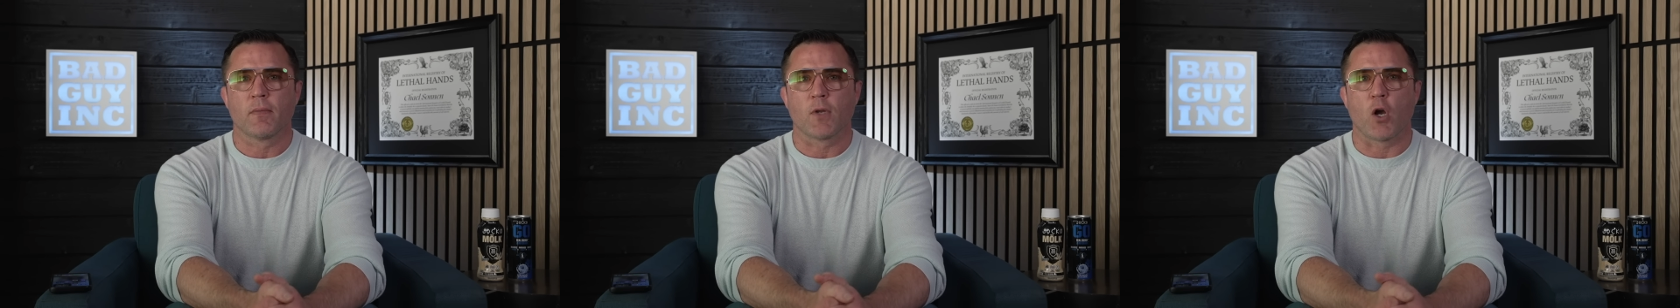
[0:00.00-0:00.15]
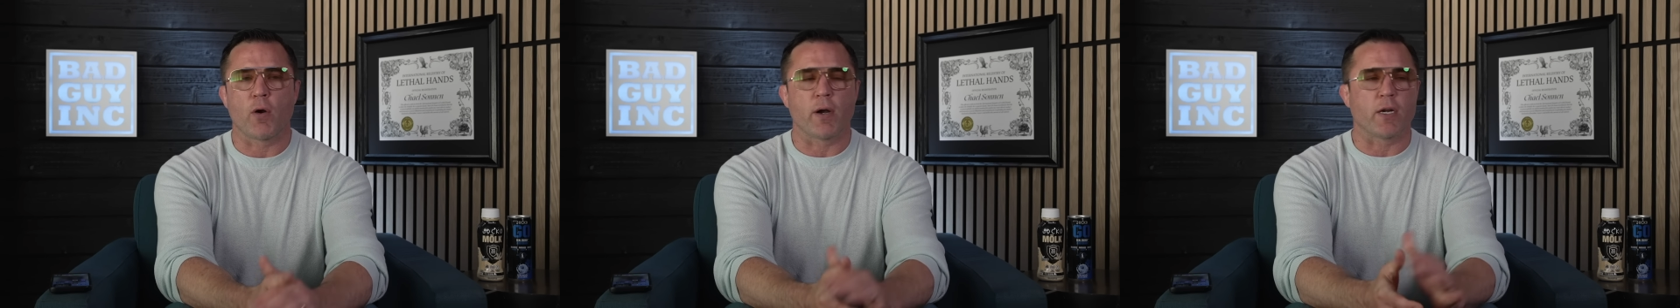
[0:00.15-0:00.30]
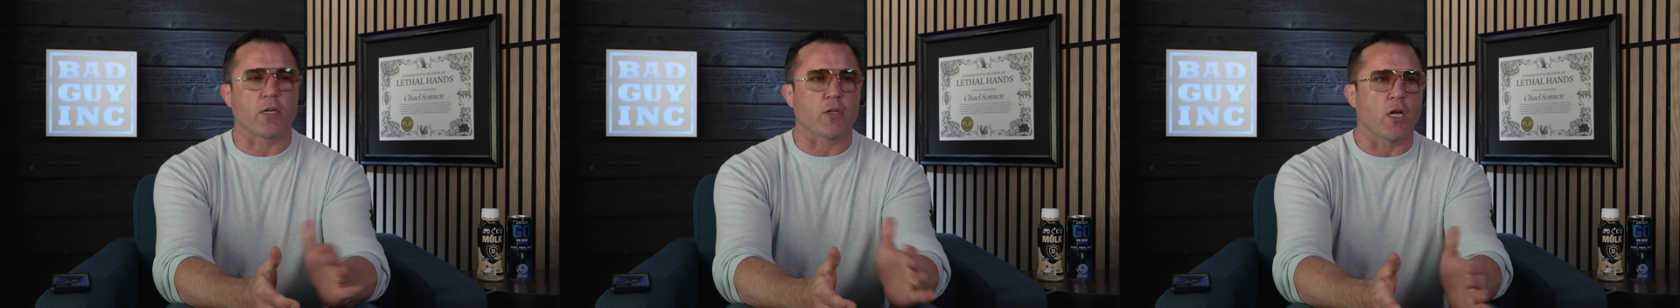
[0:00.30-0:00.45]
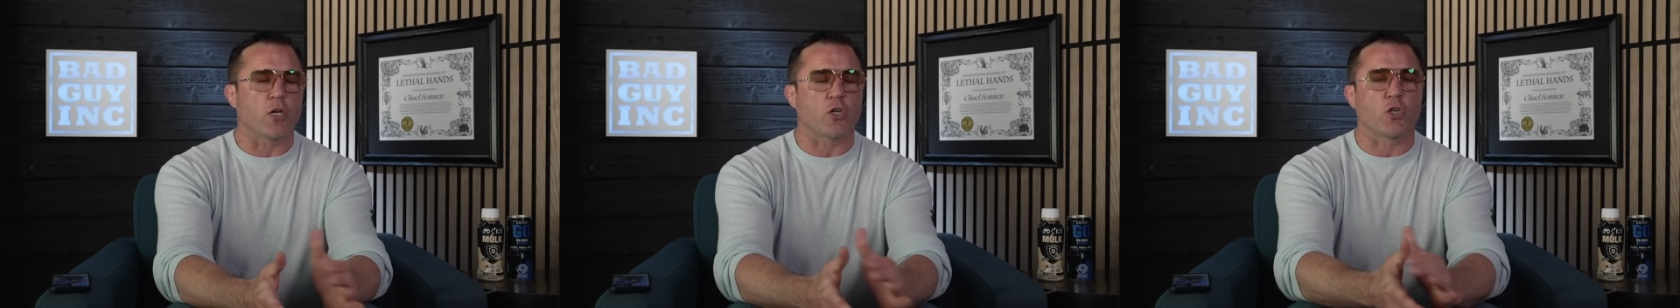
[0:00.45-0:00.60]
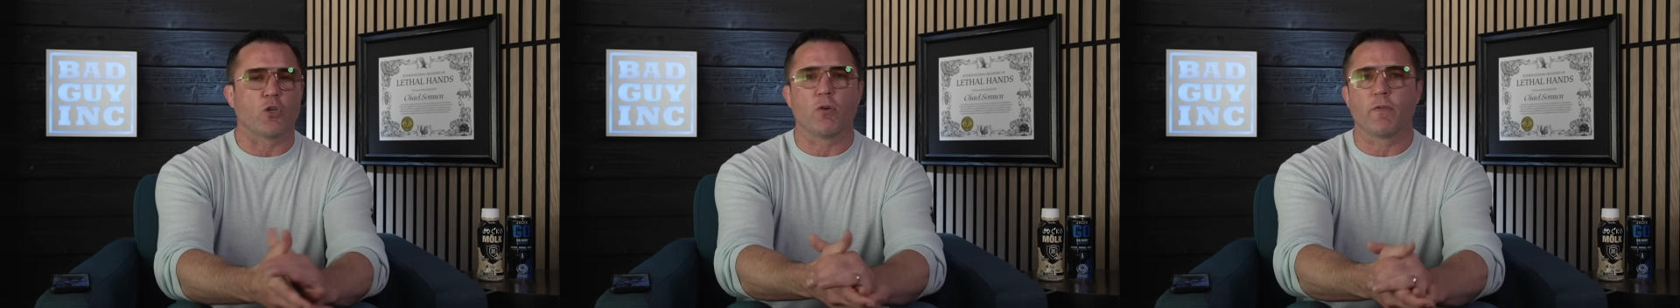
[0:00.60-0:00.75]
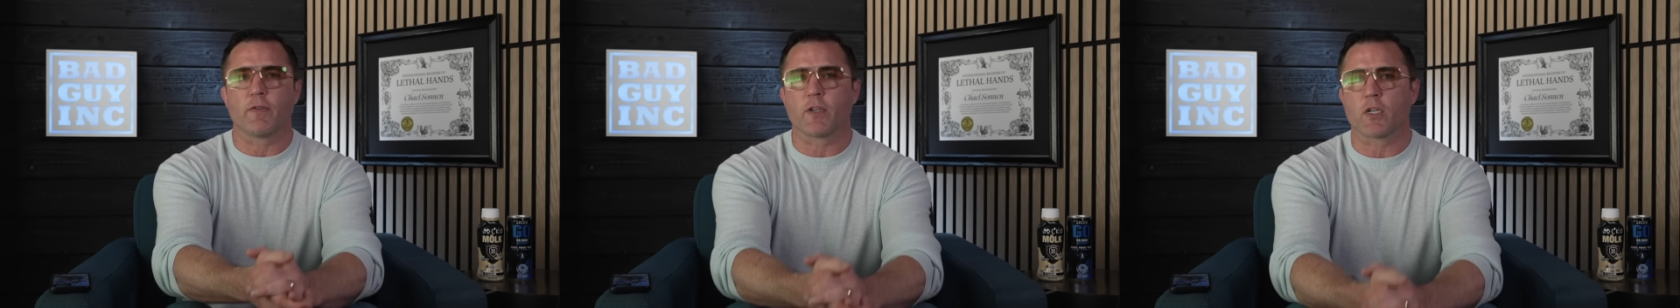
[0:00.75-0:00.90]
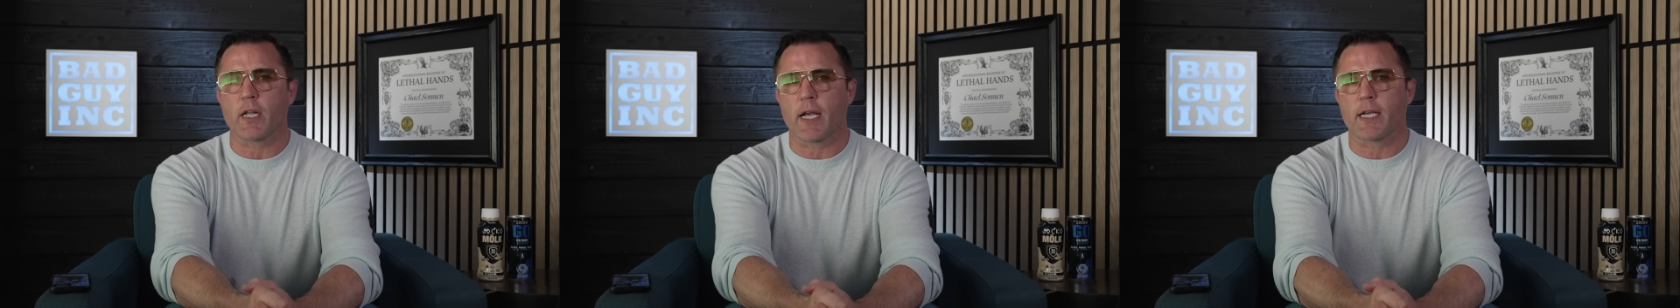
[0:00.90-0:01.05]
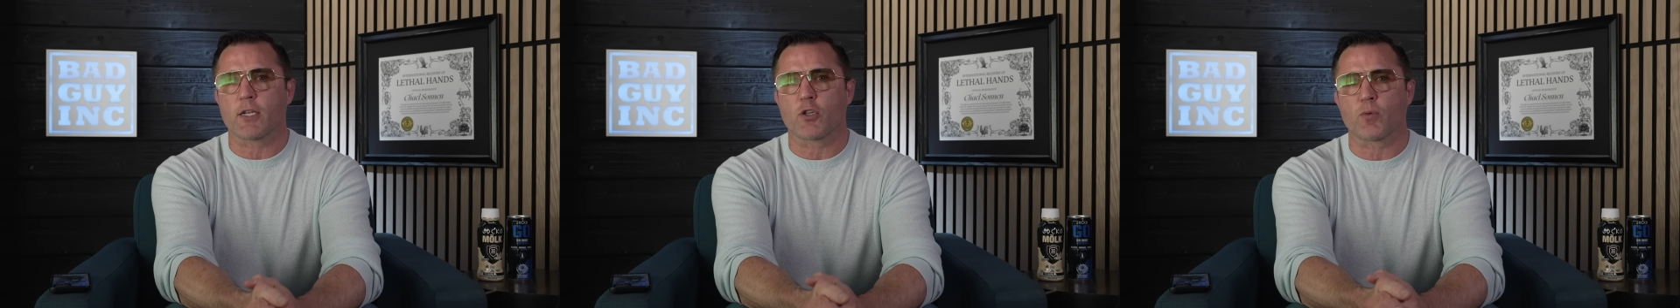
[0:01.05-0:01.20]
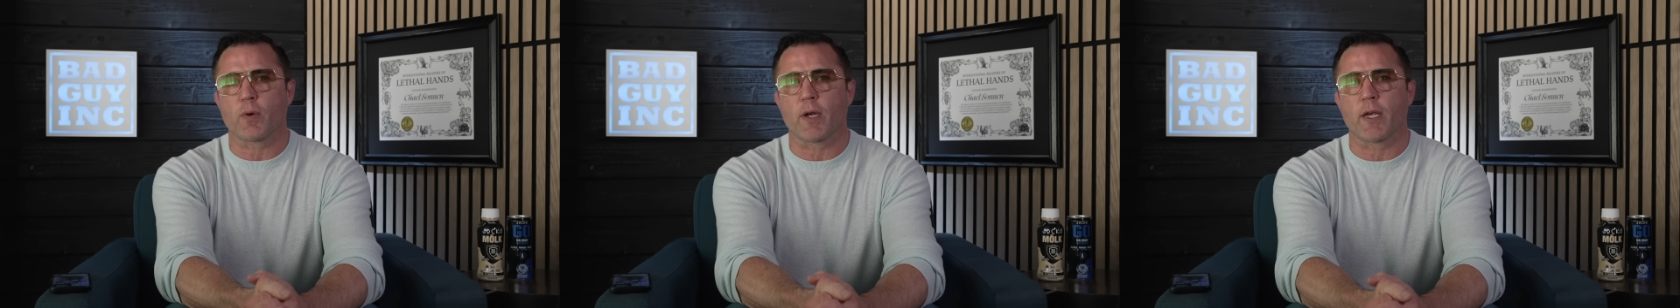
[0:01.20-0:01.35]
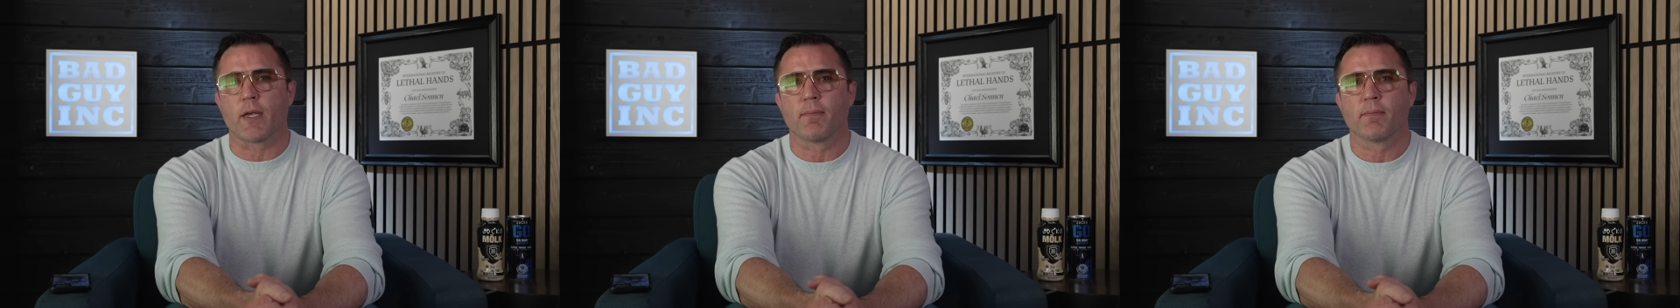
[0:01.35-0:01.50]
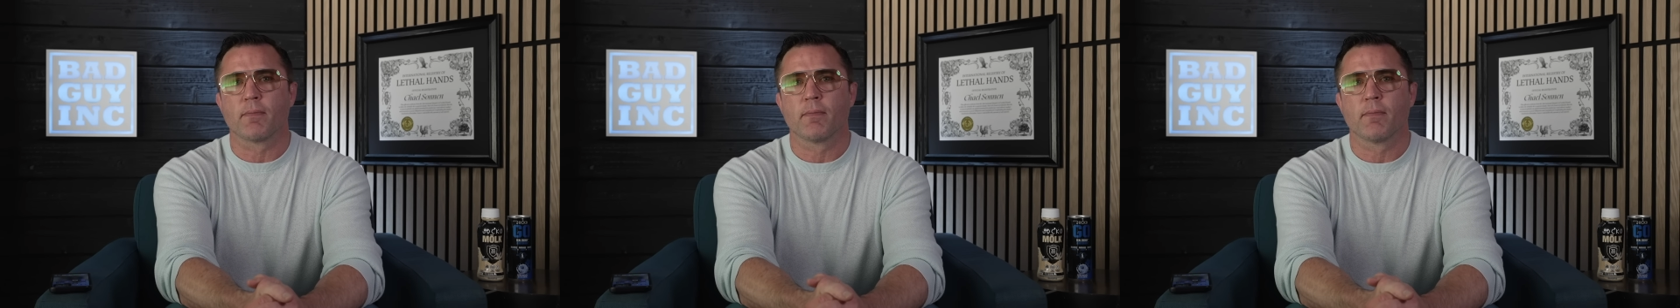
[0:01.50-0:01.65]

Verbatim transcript: All right, he's lost two of his last three.